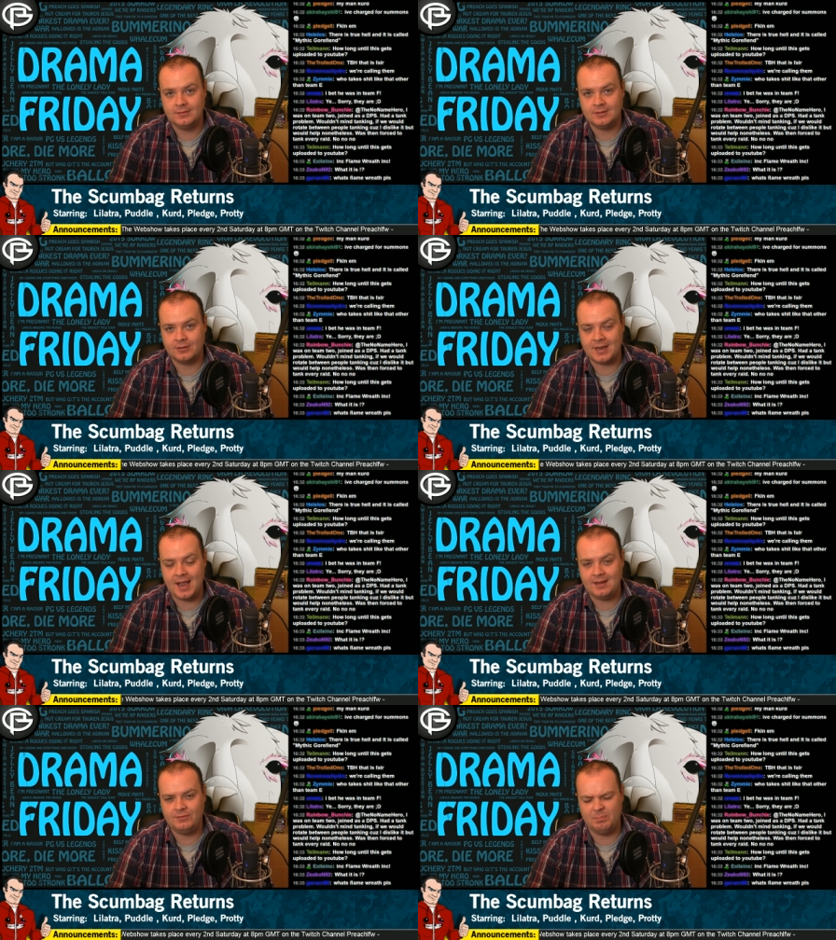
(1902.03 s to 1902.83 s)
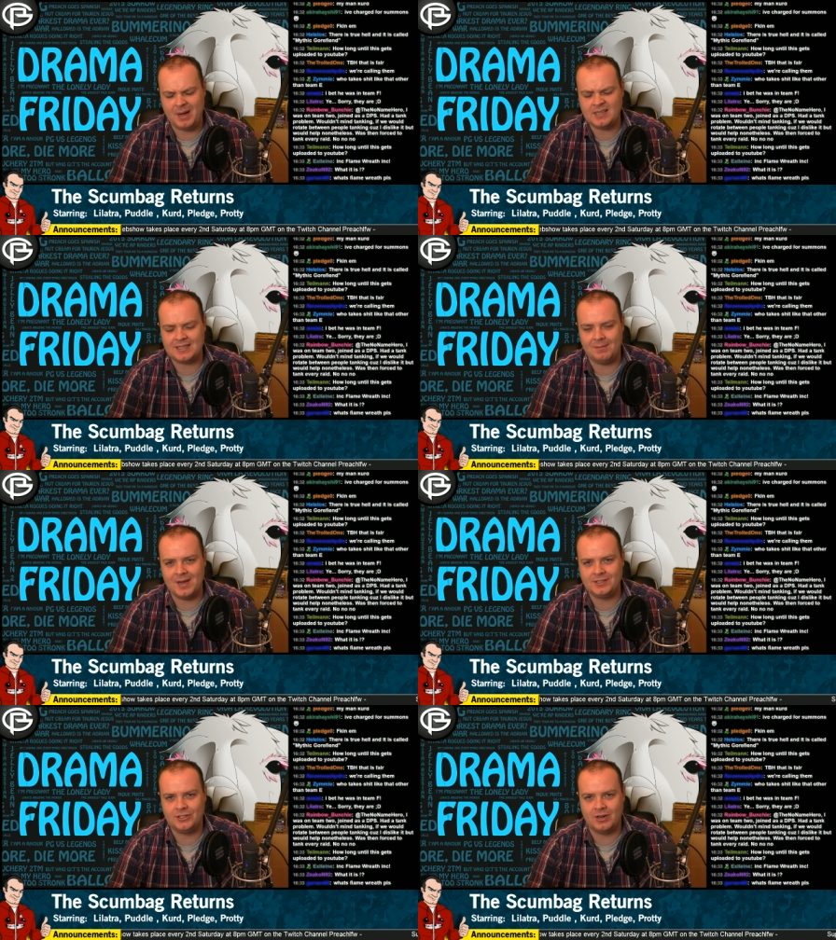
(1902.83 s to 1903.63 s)
Okay? If you pass that
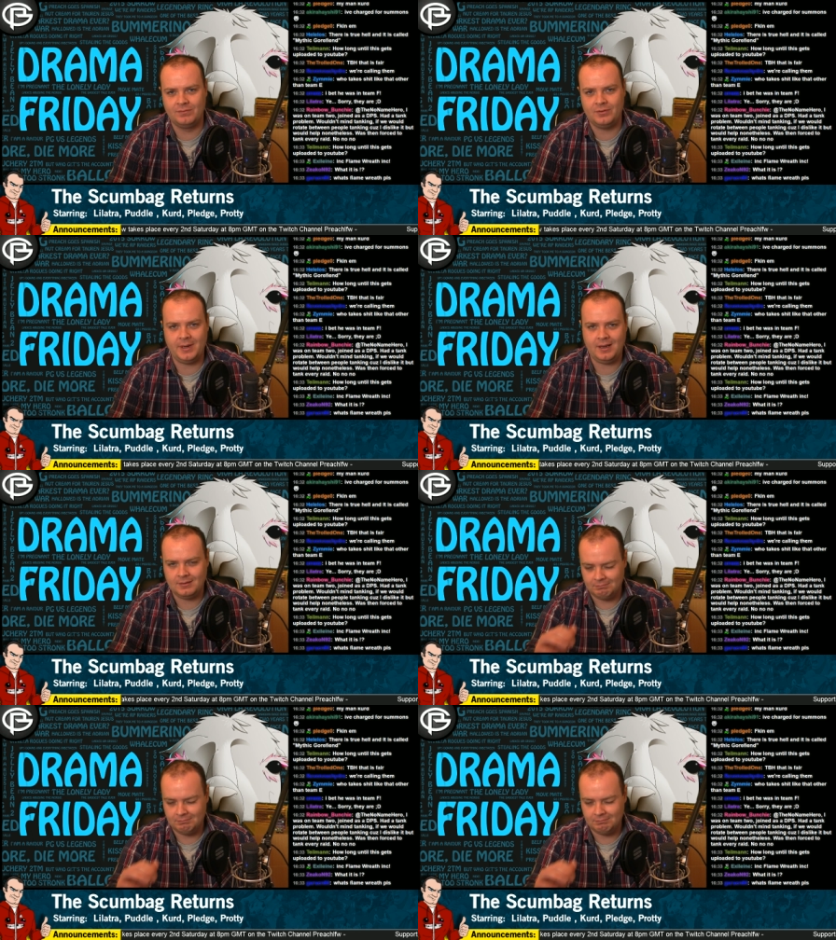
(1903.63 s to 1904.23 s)
message on for me,